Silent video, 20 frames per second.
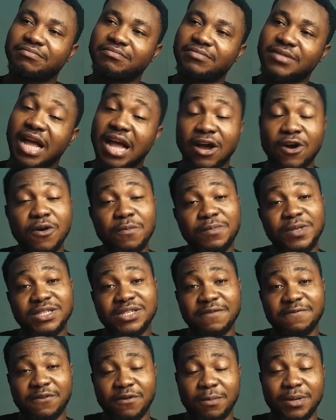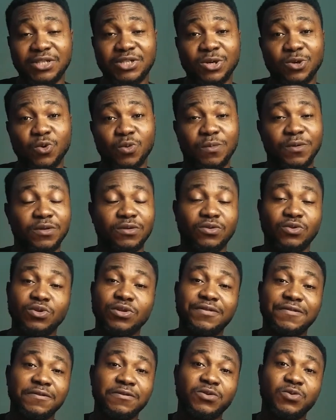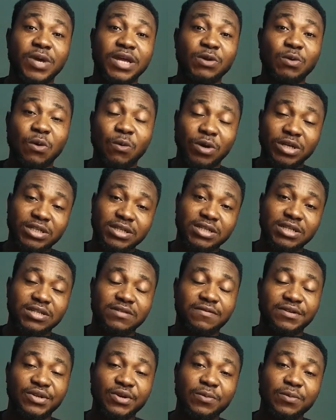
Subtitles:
hope this information will be useful to anyone watching this video.